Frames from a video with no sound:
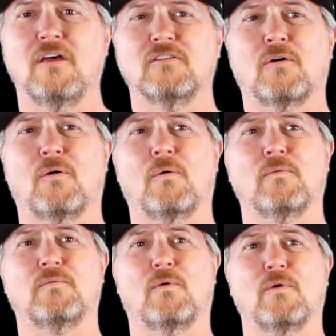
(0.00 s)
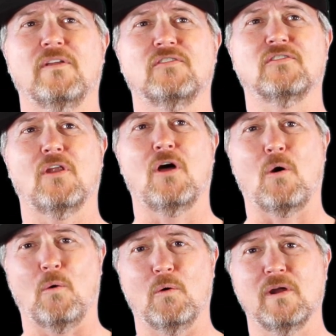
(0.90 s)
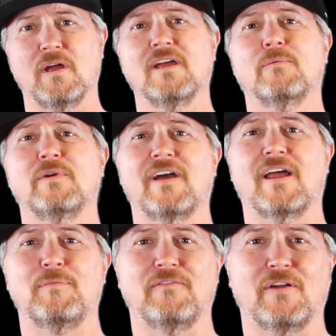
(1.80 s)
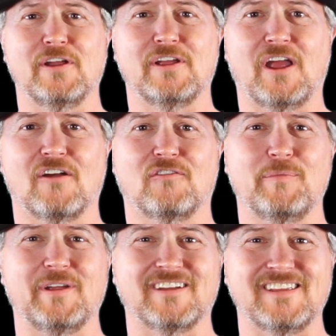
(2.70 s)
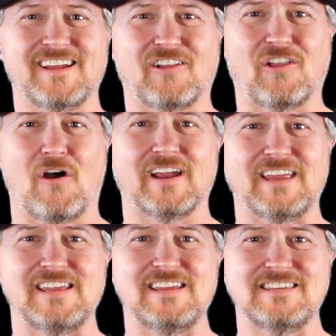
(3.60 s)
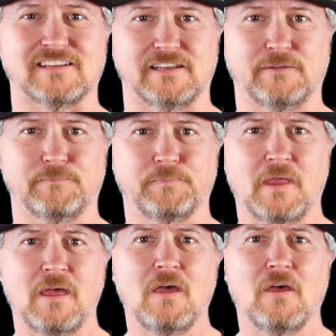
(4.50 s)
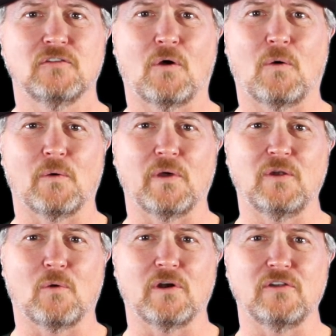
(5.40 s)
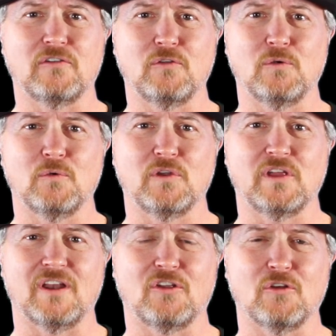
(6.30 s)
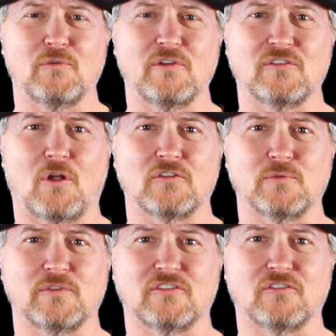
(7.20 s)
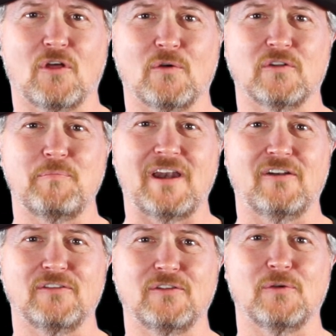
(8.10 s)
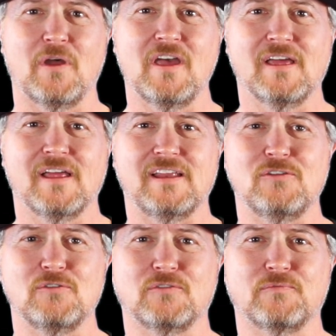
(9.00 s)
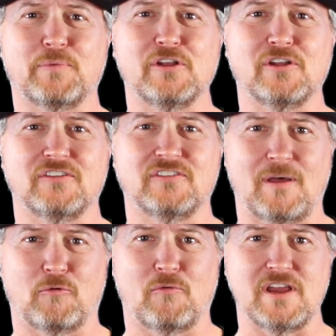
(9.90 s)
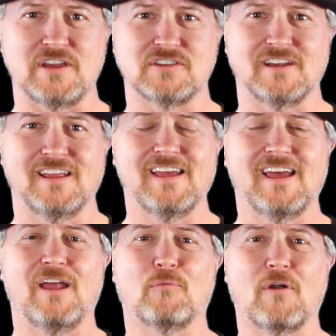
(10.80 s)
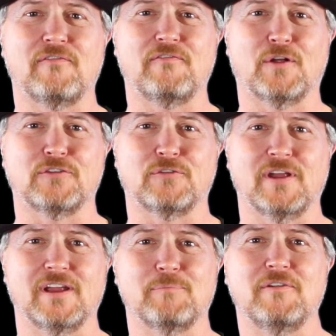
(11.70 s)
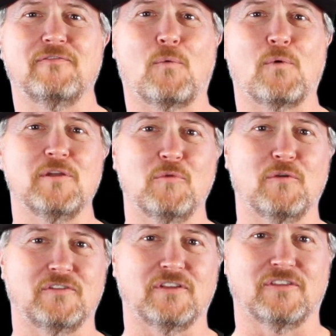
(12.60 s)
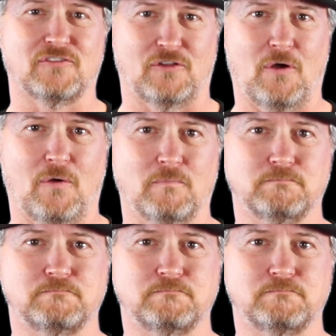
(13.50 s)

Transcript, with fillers: So for the slow, we got to be very careful because they clog easily. So in order to get good results with the slow, it's better to use pretty good separation and rough filtering before you move to the slow.